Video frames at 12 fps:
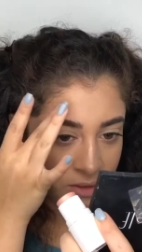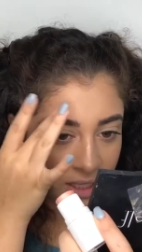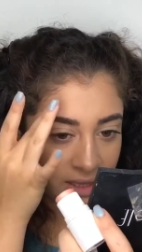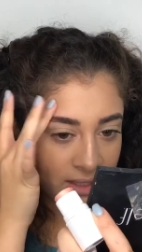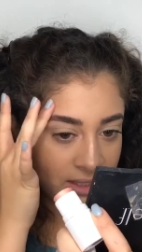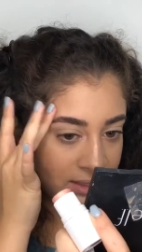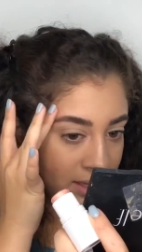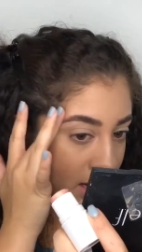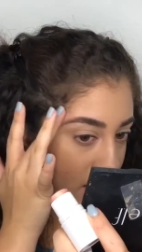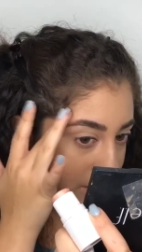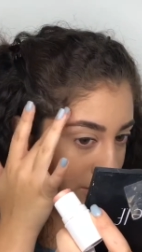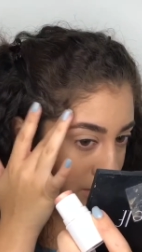Gently
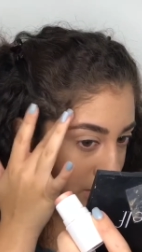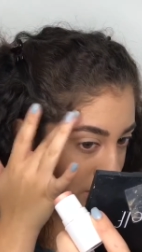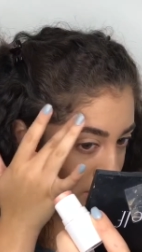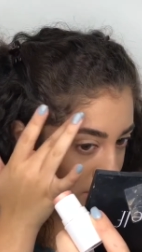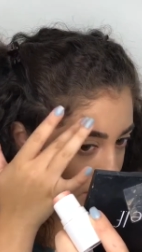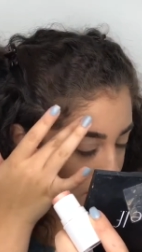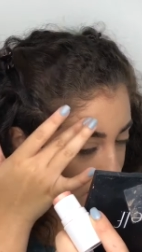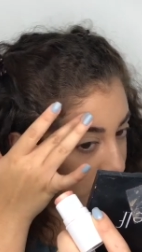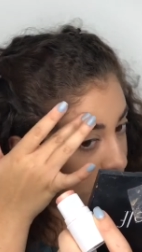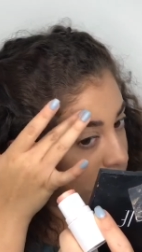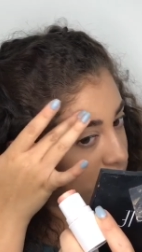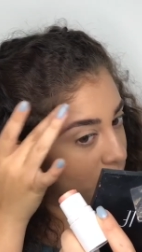dab
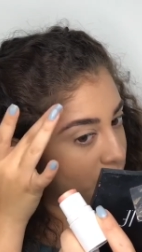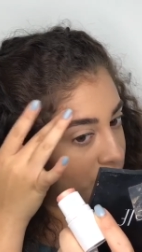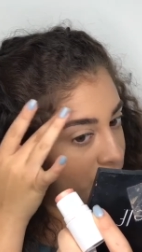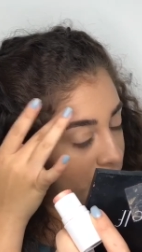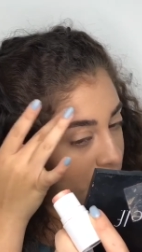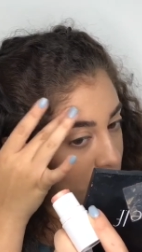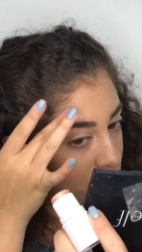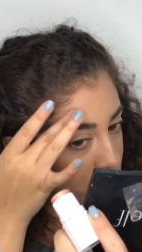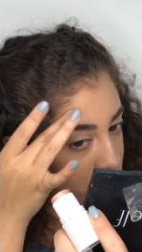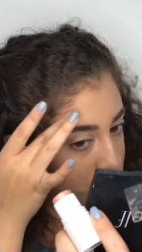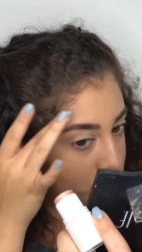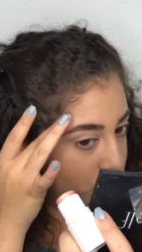some of it
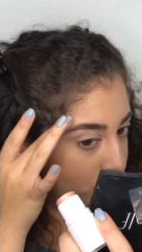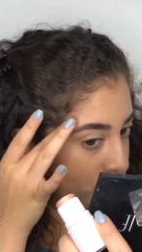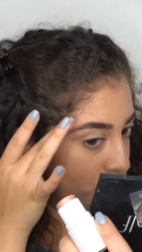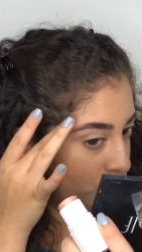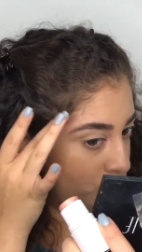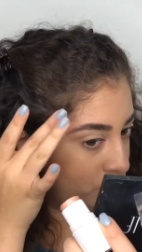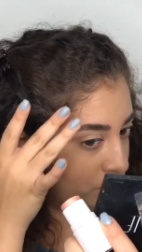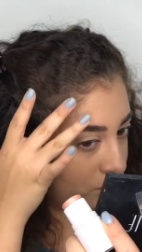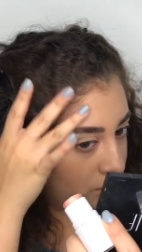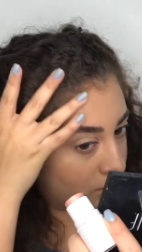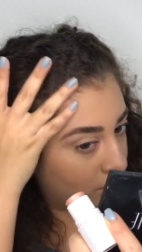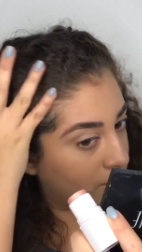onto
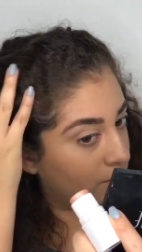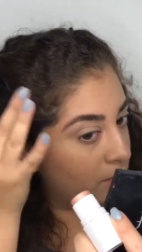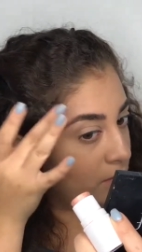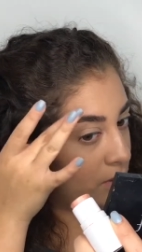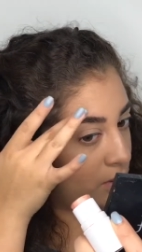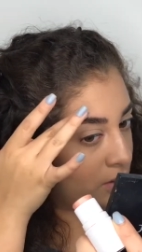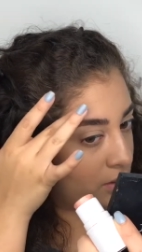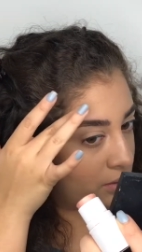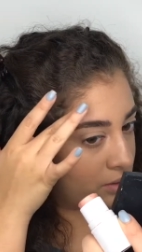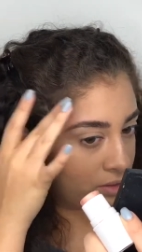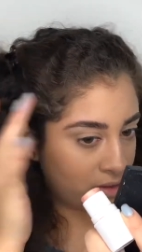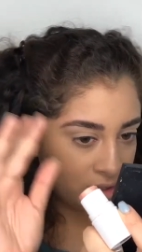
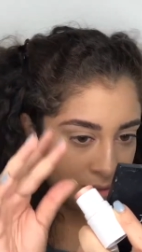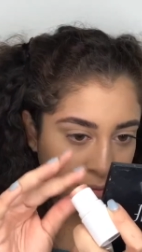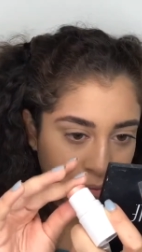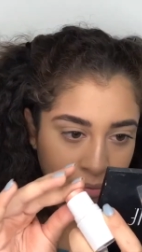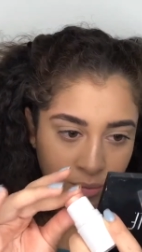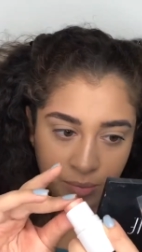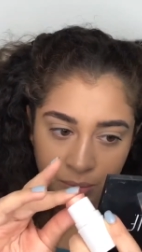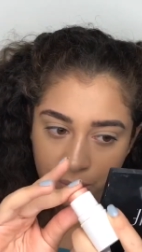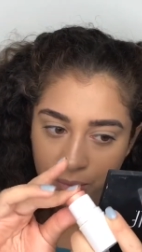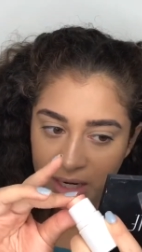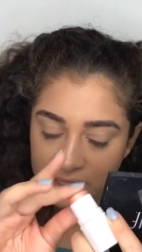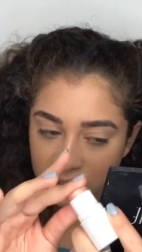the
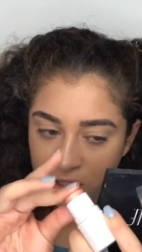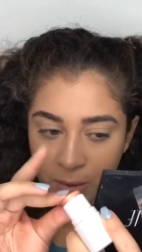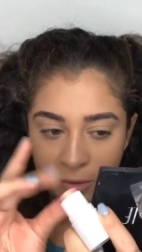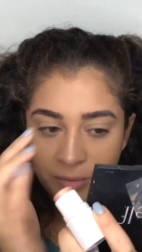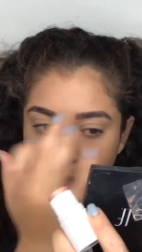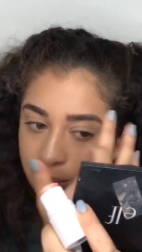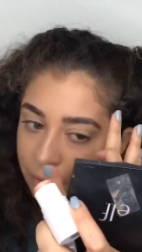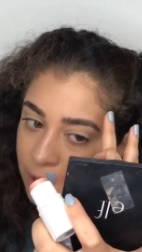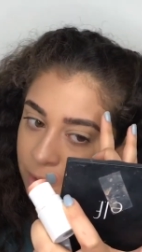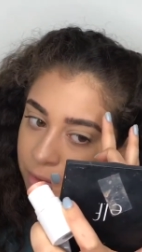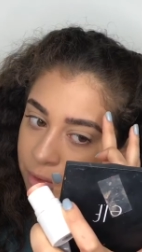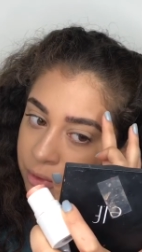top of my
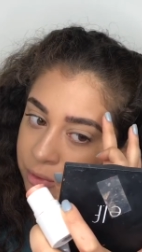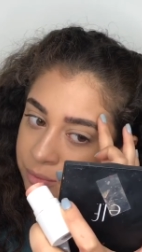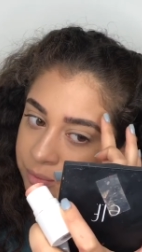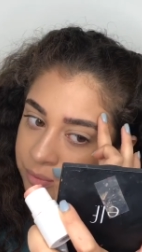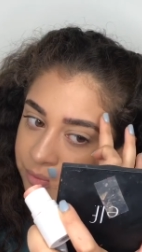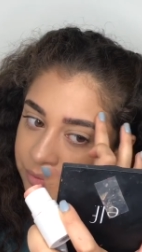brow bone.